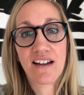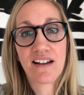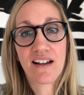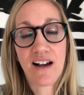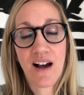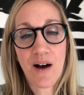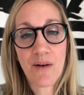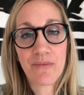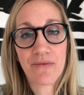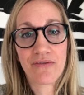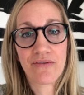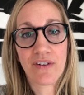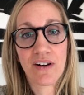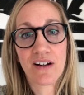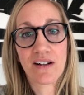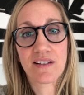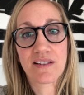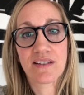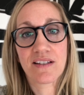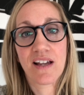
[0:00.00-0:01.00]

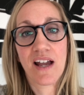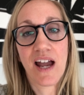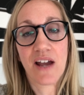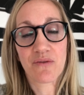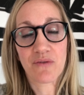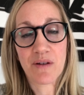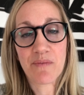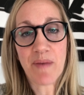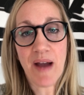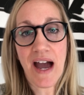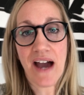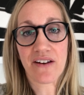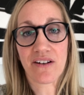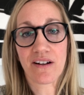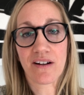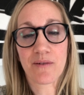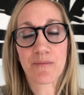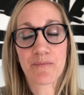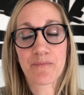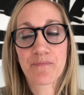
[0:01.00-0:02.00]
Comfort, and
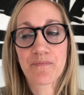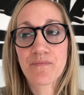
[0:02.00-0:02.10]
Repattern.